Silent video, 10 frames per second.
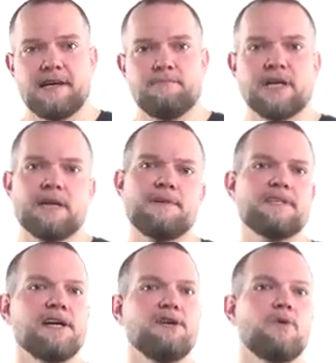But let me
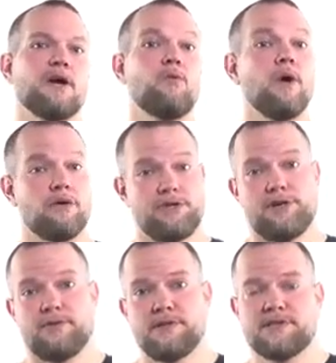tell you what it will
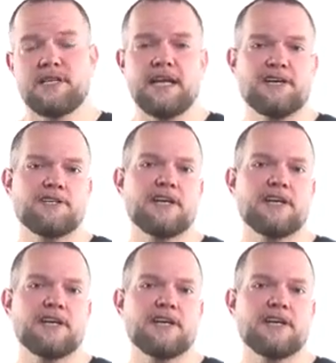do. Syndication